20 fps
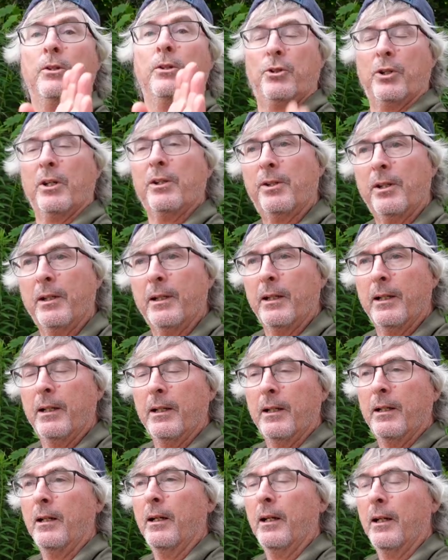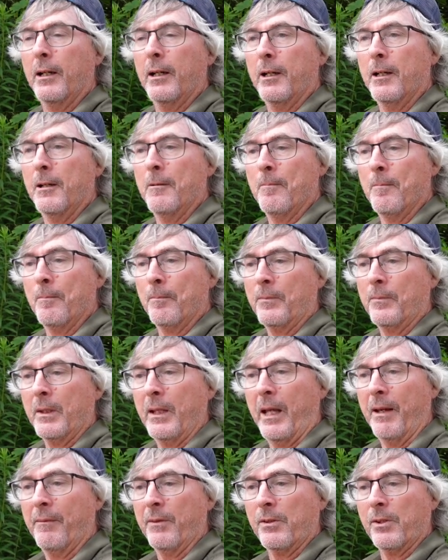Just uh, um,
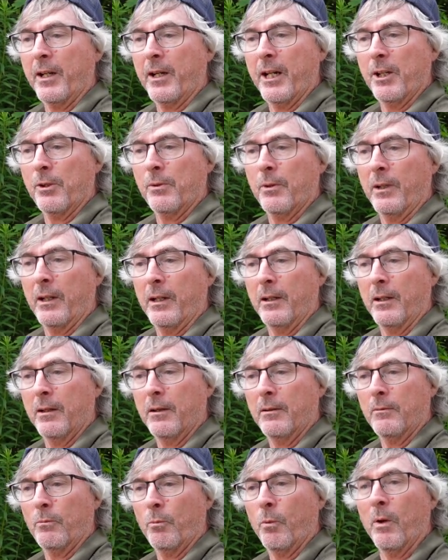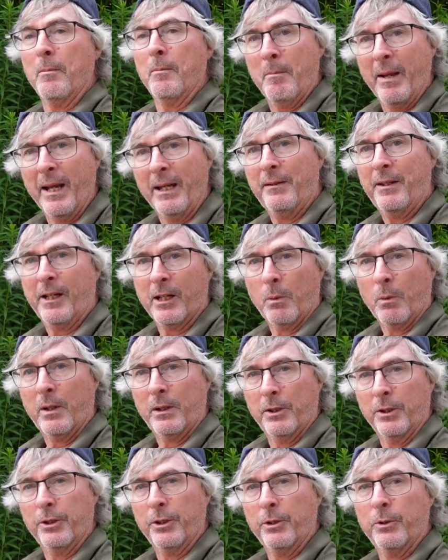emphasize uh, one main thing I
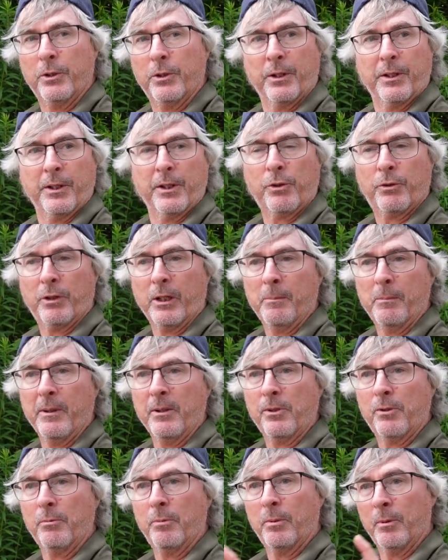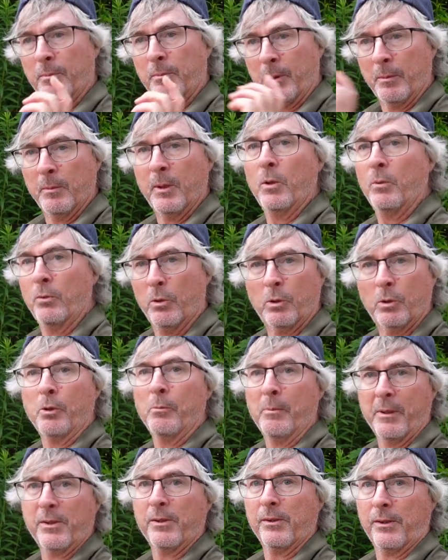wanted to do during this trip is promote local
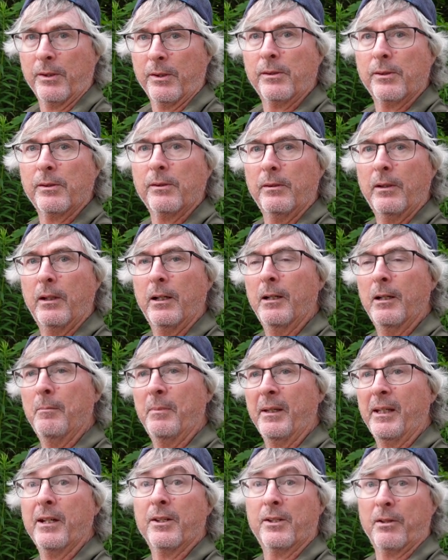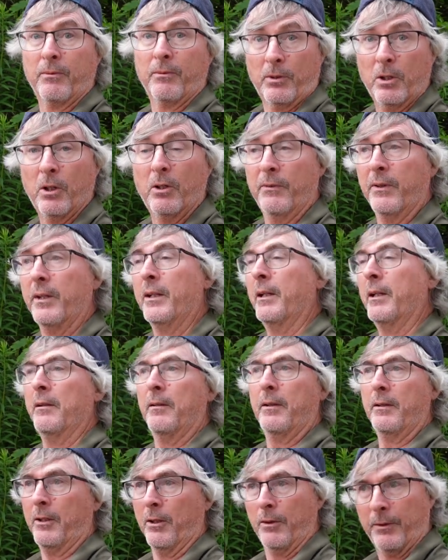businesses uh, because of COVID and
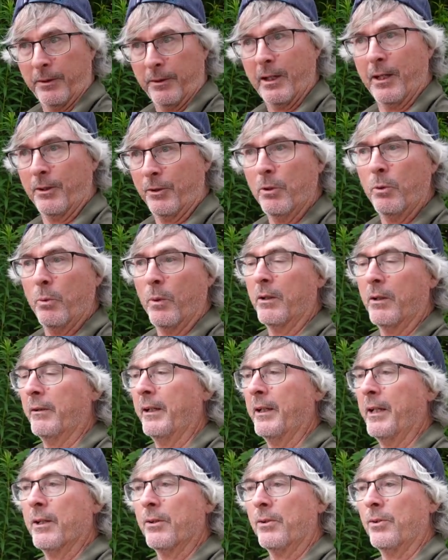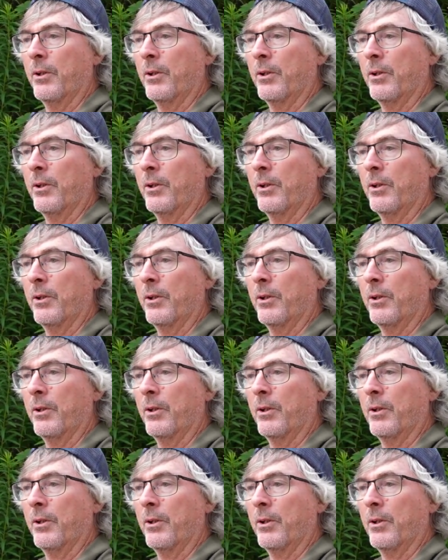you know they're not doing well right now.